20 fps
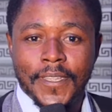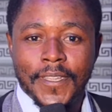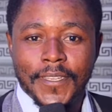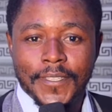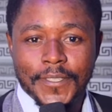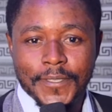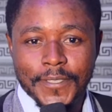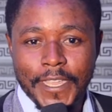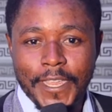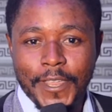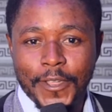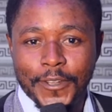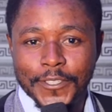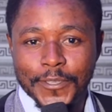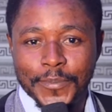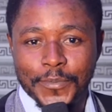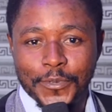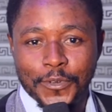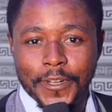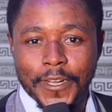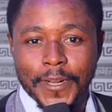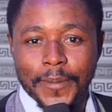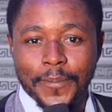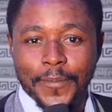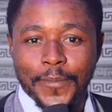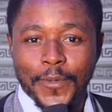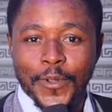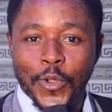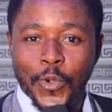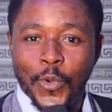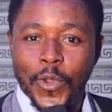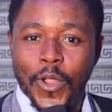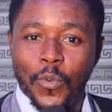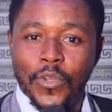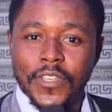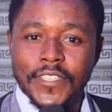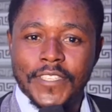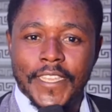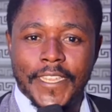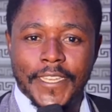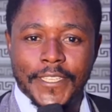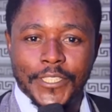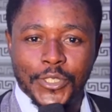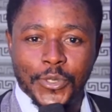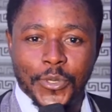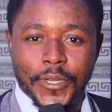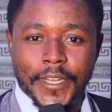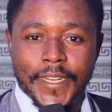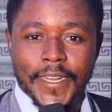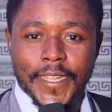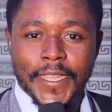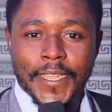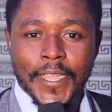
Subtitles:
Today on the program, we are once again joined